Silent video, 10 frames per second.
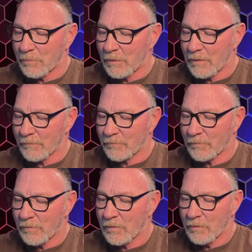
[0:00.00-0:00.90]
Plus.
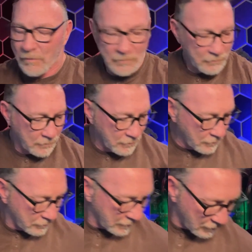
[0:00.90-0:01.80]
So
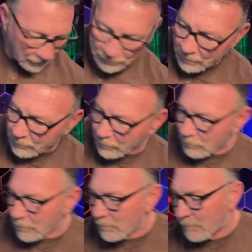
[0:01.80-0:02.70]
yeah, another
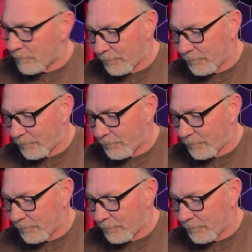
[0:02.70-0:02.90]
good one.